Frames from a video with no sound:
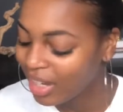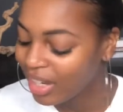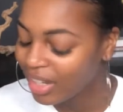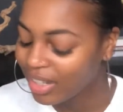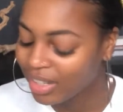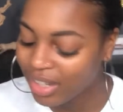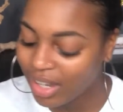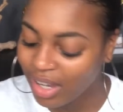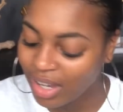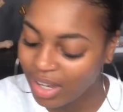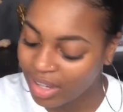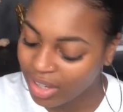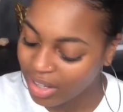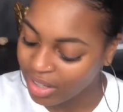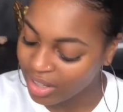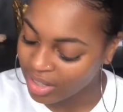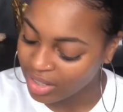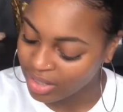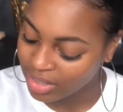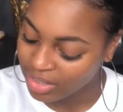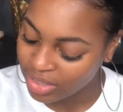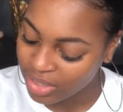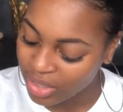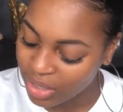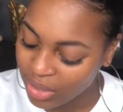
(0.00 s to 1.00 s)

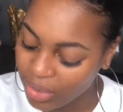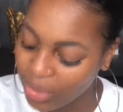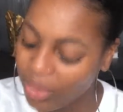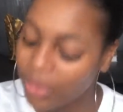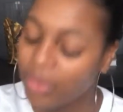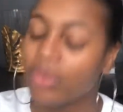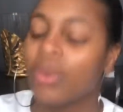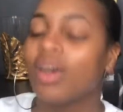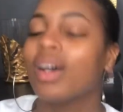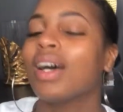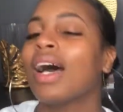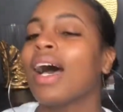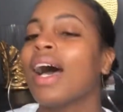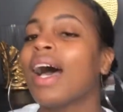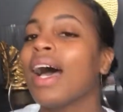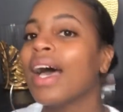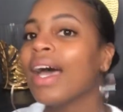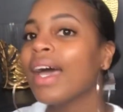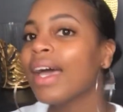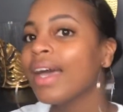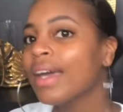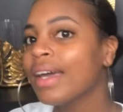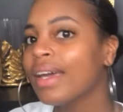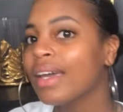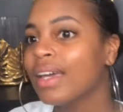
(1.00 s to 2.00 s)
Y'all, so
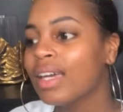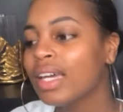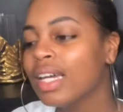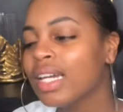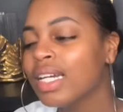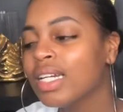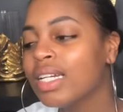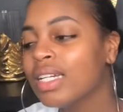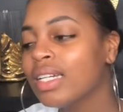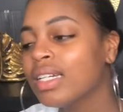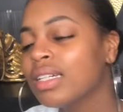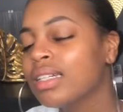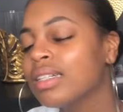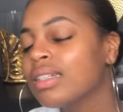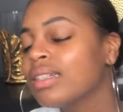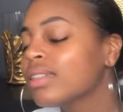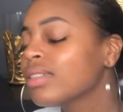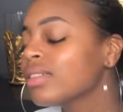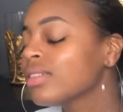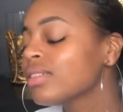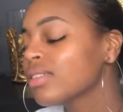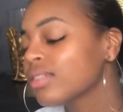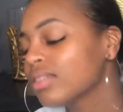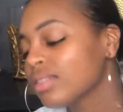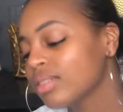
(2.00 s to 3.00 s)
I
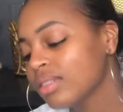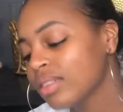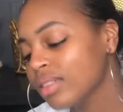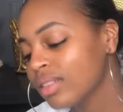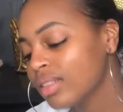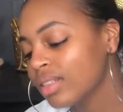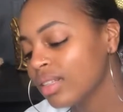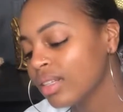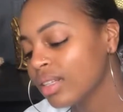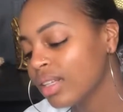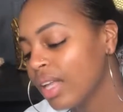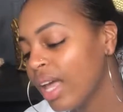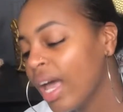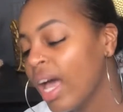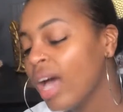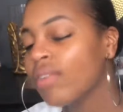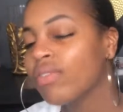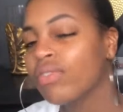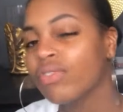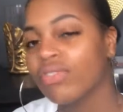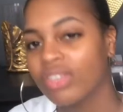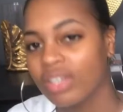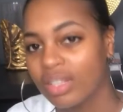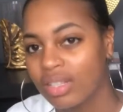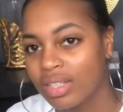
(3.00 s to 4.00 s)

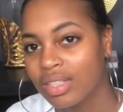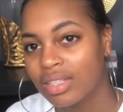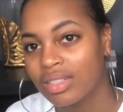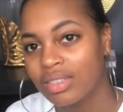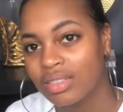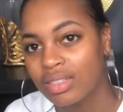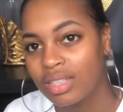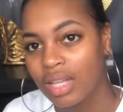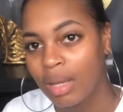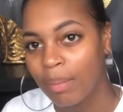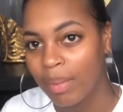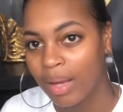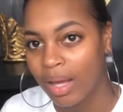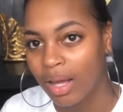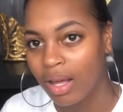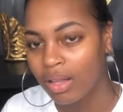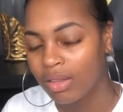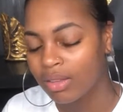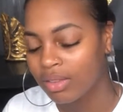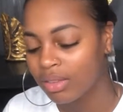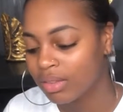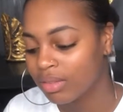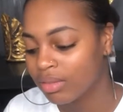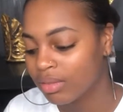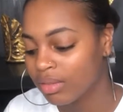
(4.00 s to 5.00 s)
have feelings
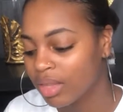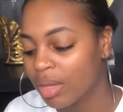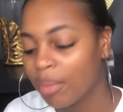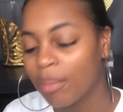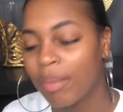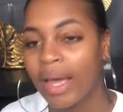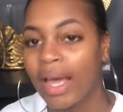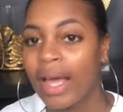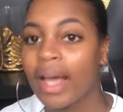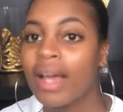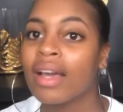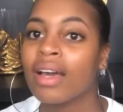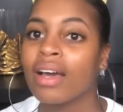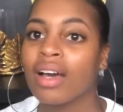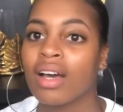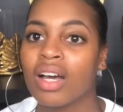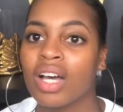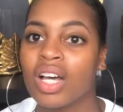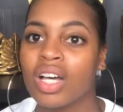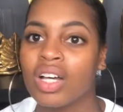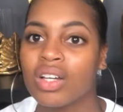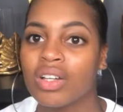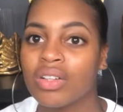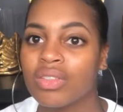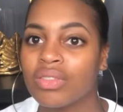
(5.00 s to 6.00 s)
about the back
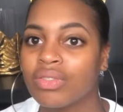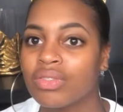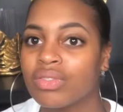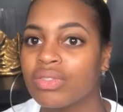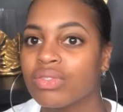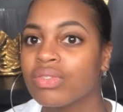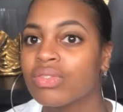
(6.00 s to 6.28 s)
of